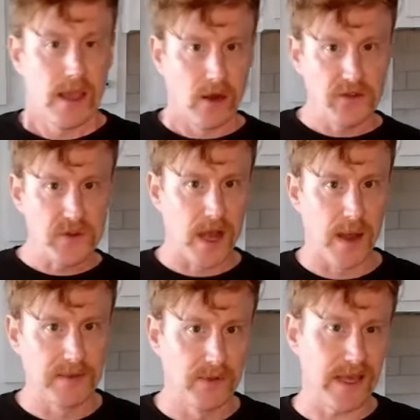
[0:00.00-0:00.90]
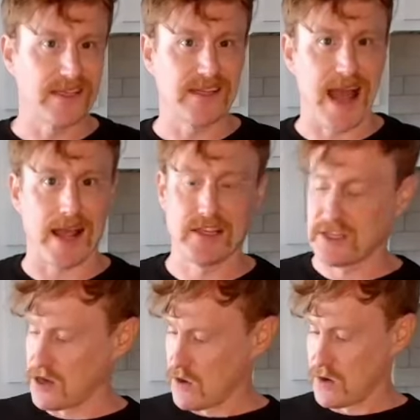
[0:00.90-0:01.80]
also comes with a stacked
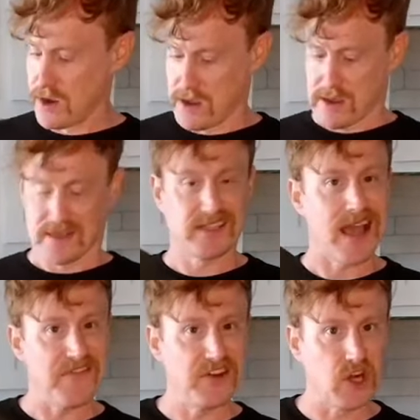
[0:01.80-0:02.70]
stone Savage